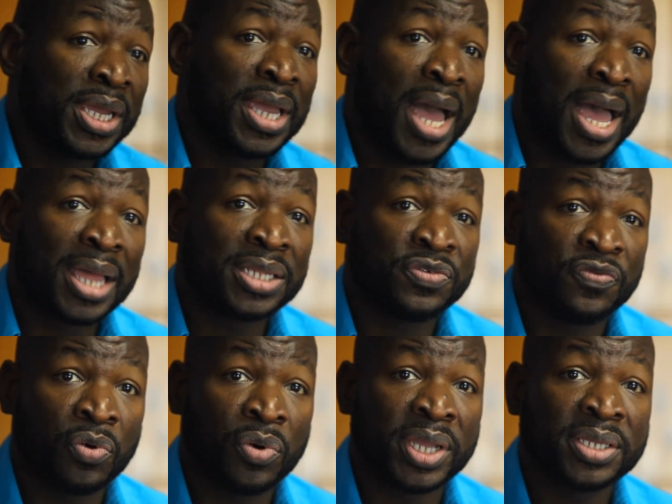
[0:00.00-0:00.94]
God's
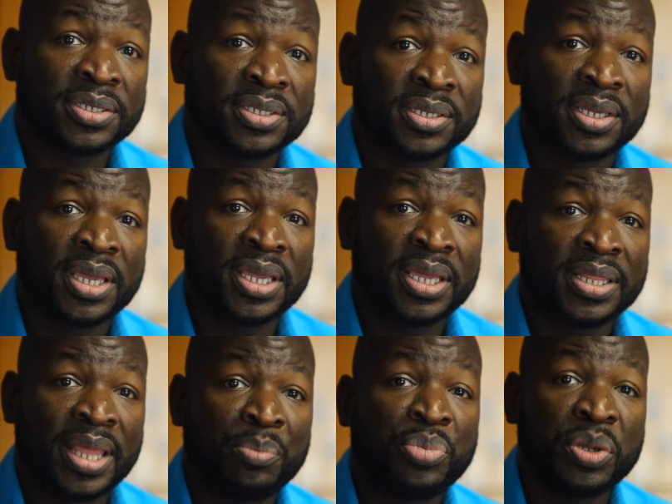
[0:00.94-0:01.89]
voice
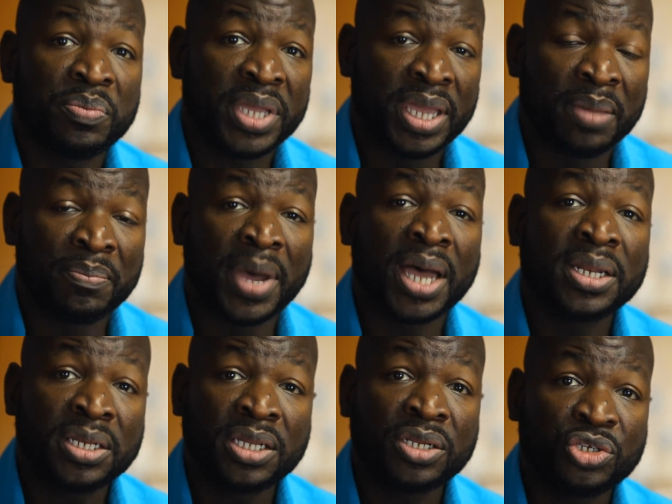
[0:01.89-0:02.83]
that put me in
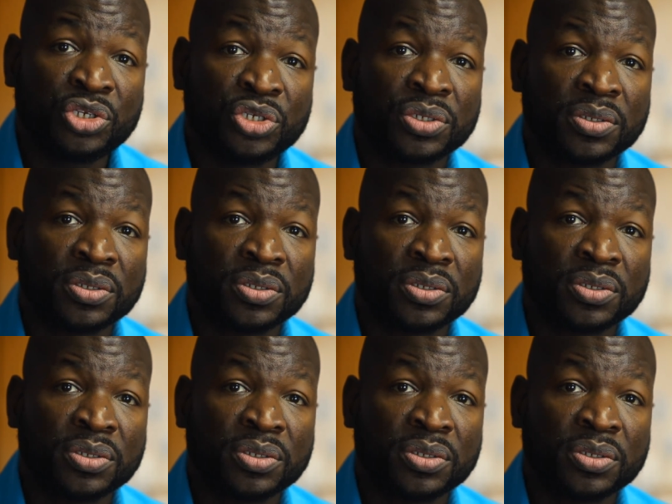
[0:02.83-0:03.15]
bondage.